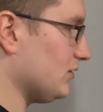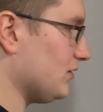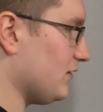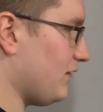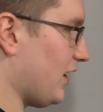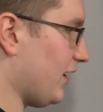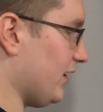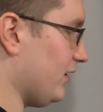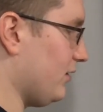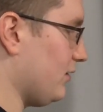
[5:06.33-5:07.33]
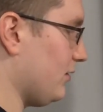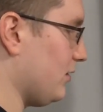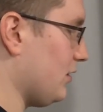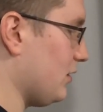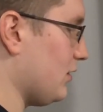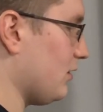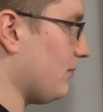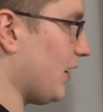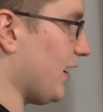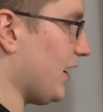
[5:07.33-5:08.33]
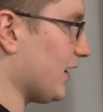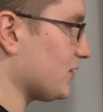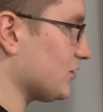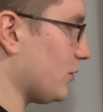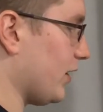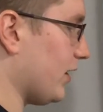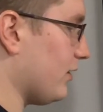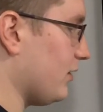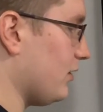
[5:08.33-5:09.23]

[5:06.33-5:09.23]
divided by x squared